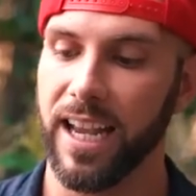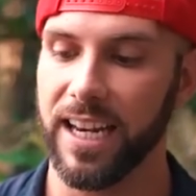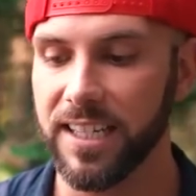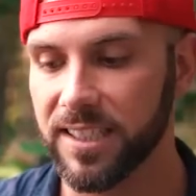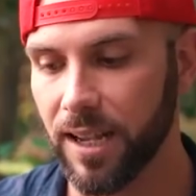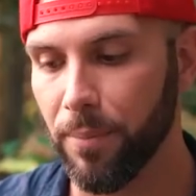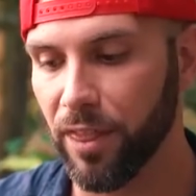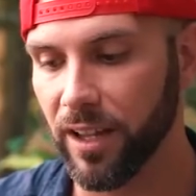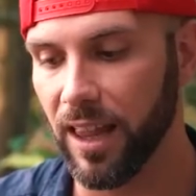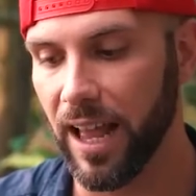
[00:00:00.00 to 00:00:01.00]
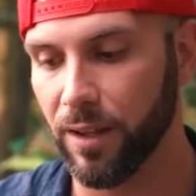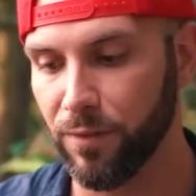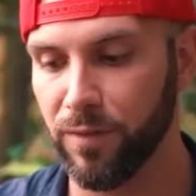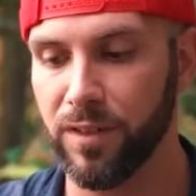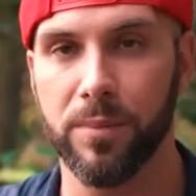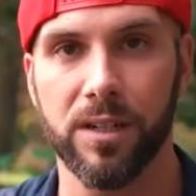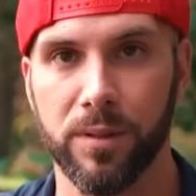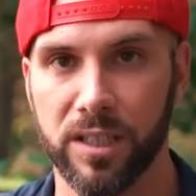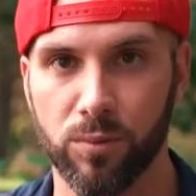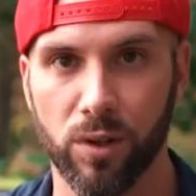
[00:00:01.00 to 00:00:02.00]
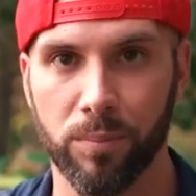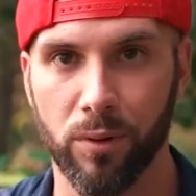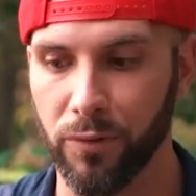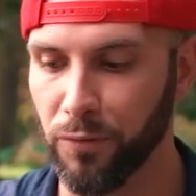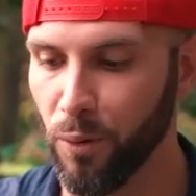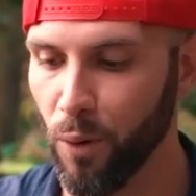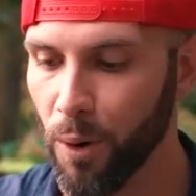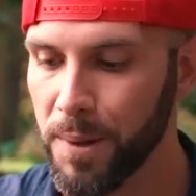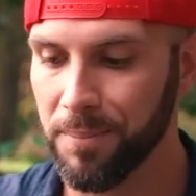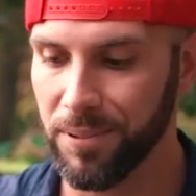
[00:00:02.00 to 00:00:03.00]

it is something like 50 millimeter 1.4,